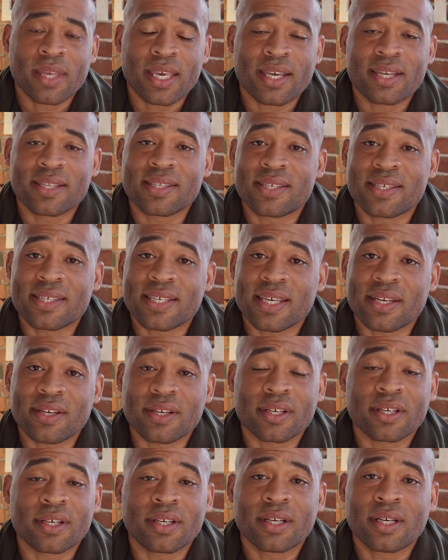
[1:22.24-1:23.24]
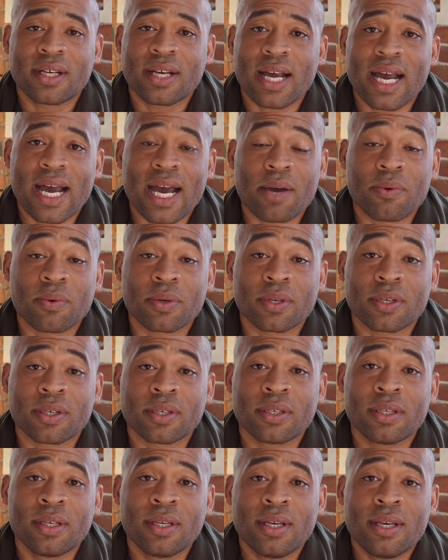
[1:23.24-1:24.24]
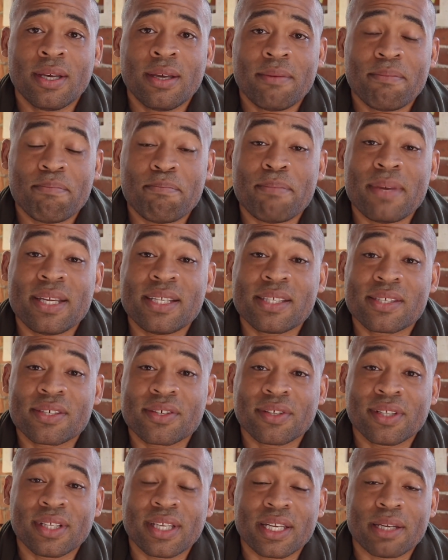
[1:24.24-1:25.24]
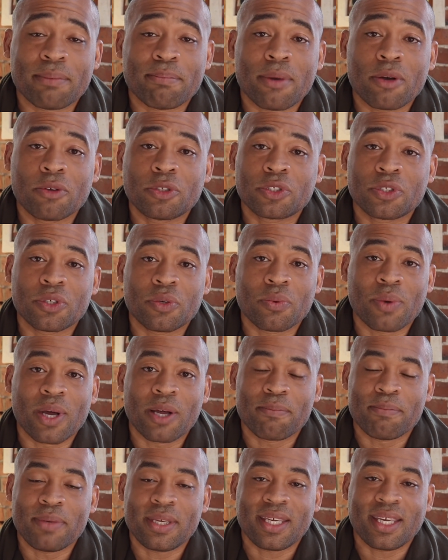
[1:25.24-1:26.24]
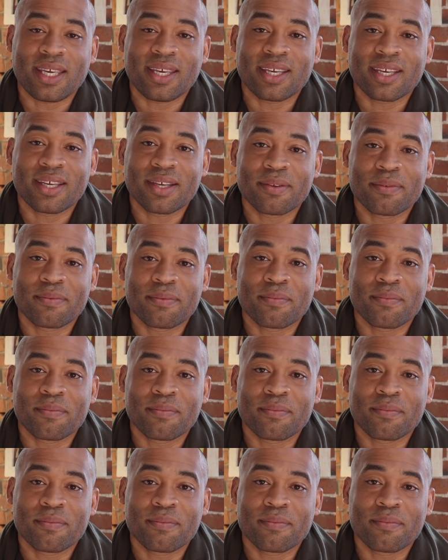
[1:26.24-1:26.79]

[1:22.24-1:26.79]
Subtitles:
and consider our mental and emotional well-being.